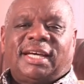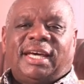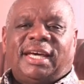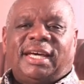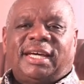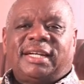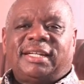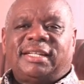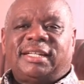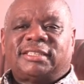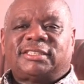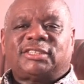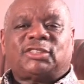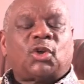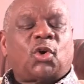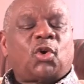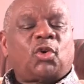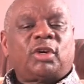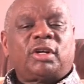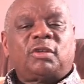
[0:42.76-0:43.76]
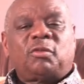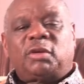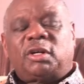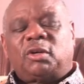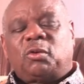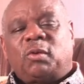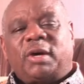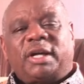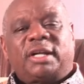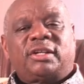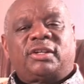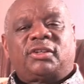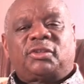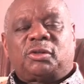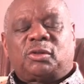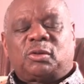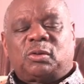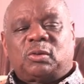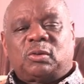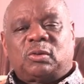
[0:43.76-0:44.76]
And the story we went
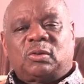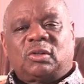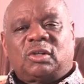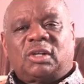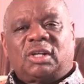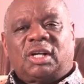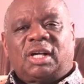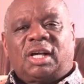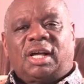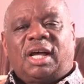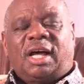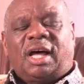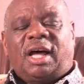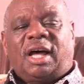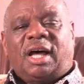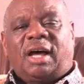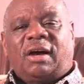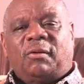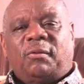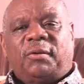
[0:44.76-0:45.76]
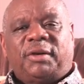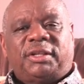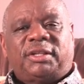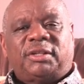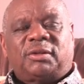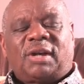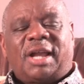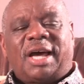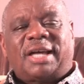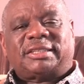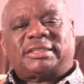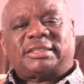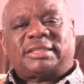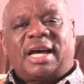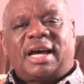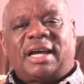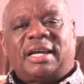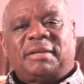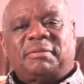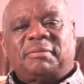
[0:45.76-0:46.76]
through with you last
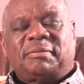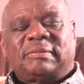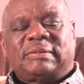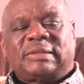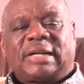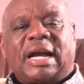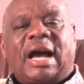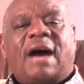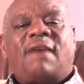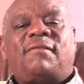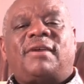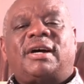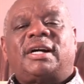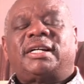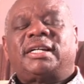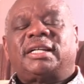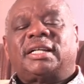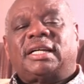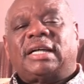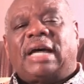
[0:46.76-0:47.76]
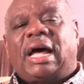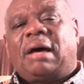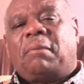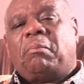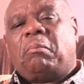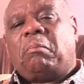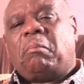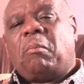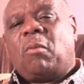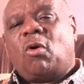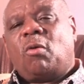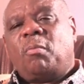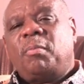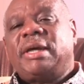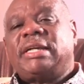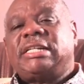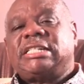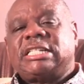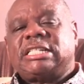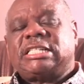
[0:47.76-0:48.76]
time covered a
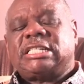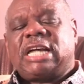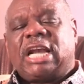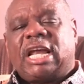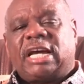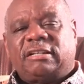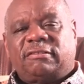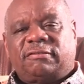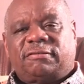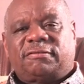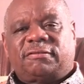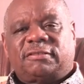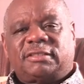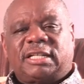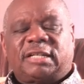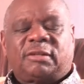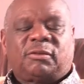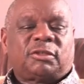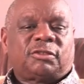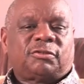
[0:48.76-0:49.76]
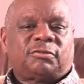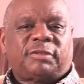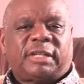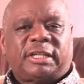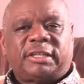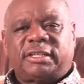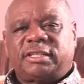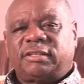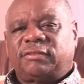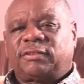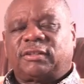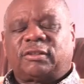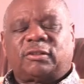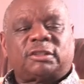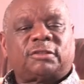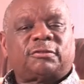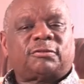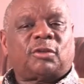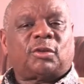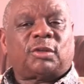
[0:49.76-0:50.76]
moment in life that was very
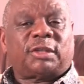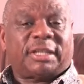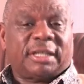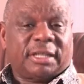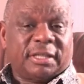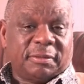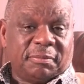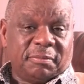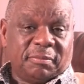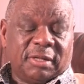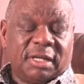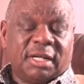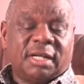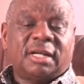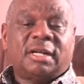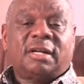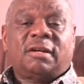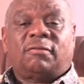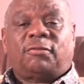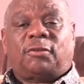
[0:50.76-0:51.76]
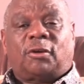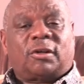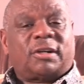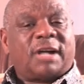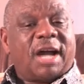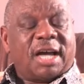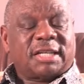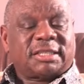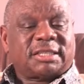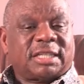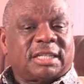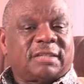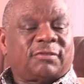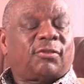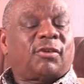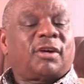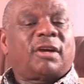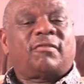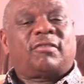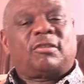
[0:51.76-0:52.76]
difficult for him, for us, and
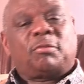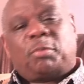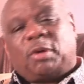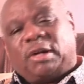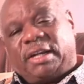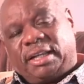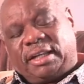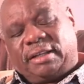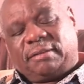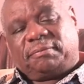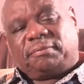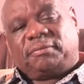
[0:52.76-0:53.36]
for everybody.